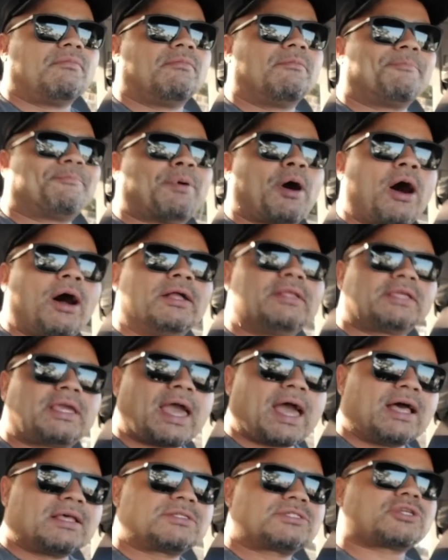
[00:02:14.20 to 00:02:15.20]

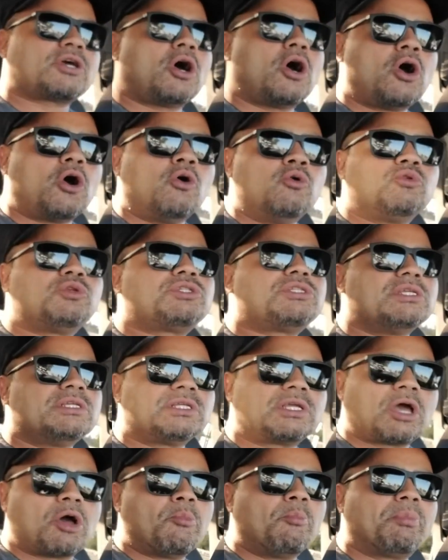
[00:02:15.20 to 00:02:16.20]
podcast hosting
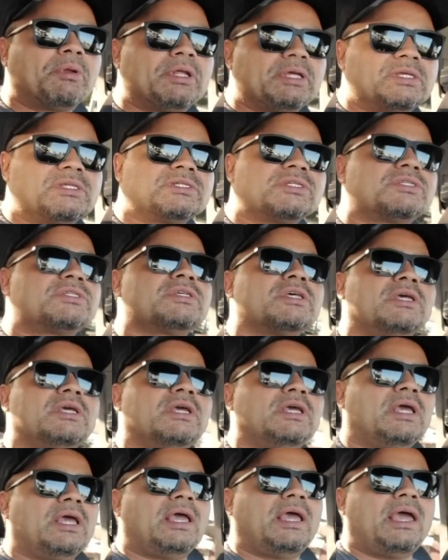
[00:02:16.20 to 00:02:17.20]
companies,
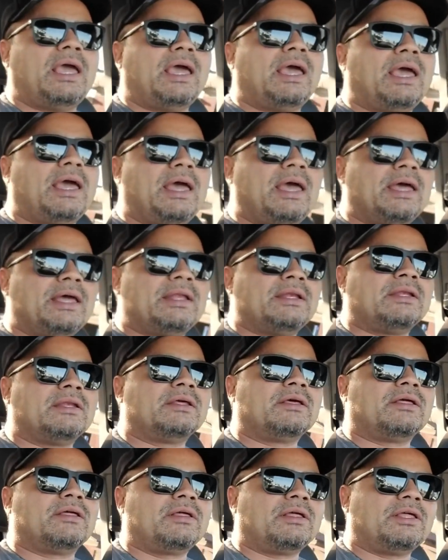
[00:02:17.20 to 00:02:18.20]

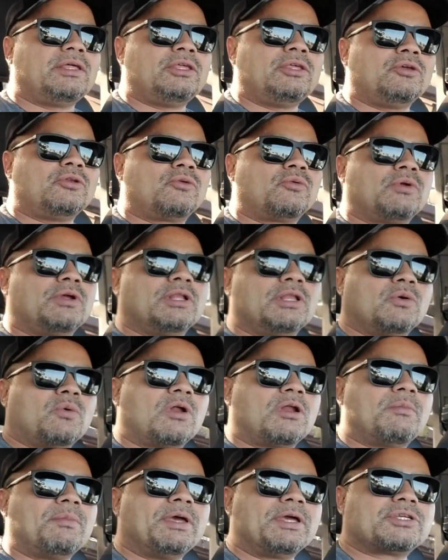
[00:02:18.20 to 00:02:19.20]
and you'd really want
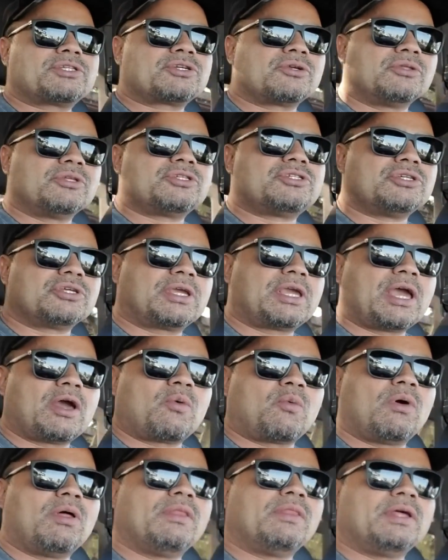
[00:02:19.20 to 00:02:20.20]
to make sure that you get
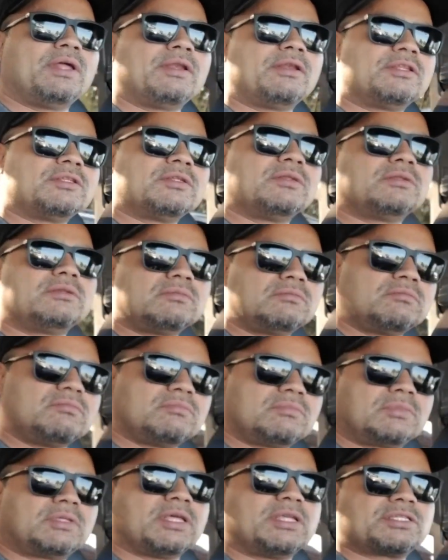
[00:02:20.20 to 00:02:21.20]
one that
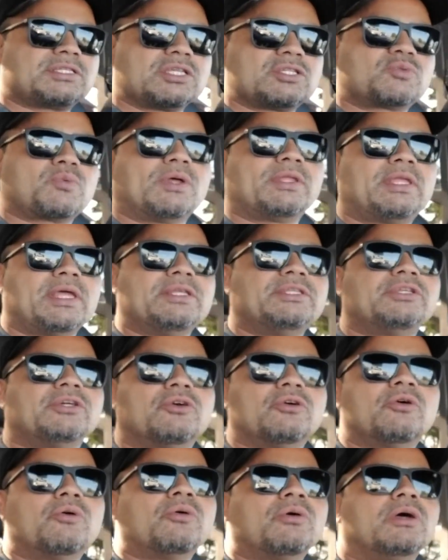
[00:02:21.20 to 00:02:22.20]
this is what they
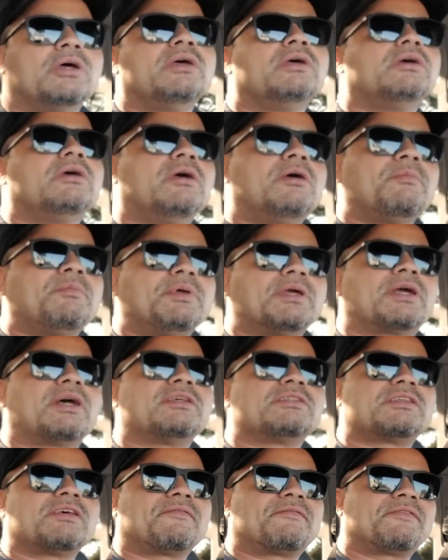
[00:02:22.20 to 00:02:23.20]
do.
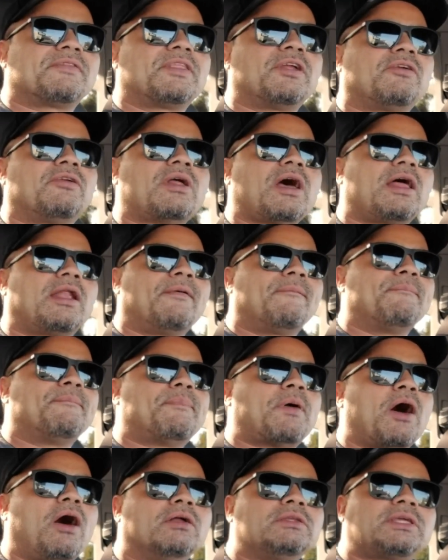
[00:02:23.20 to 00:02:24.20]
Because if they're not a
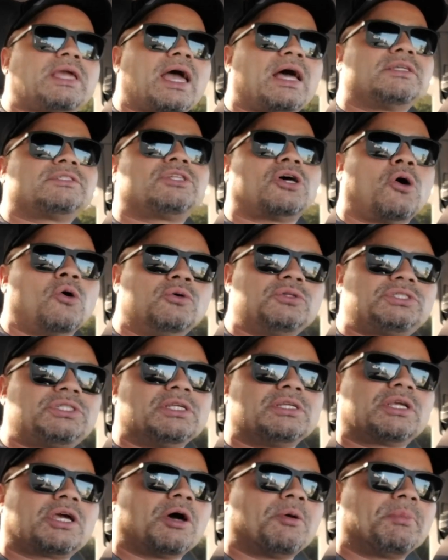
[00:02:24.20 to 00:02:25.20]
podcast
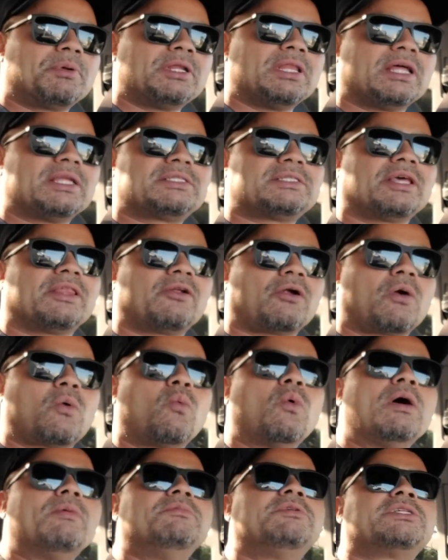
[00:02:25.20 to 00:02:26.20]
hosting company, let's say they're a
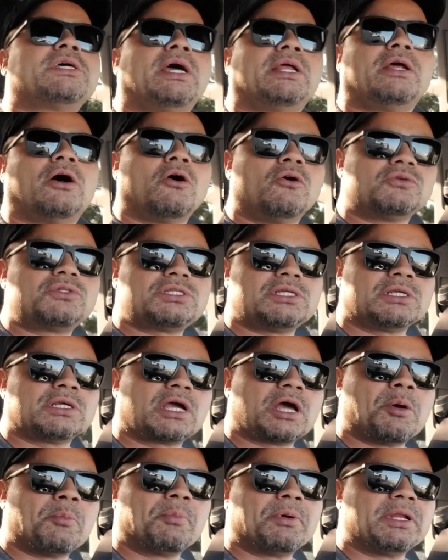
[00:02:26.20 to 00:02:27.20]
website hosting
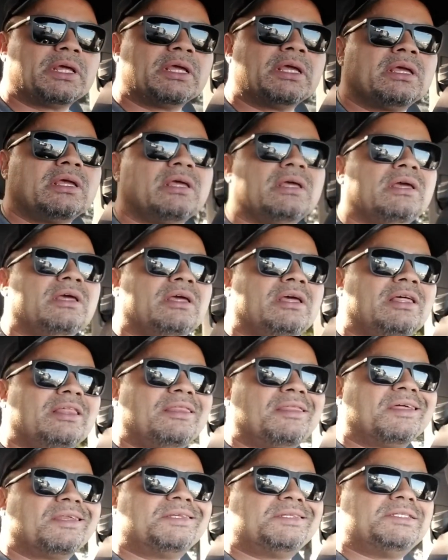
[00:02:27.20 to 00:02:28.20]
company,
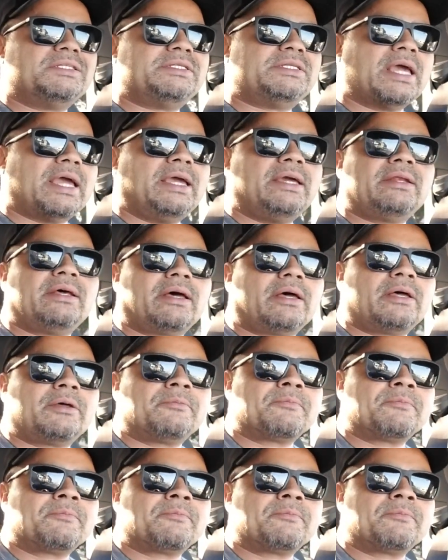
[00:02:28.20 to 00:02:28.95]
the data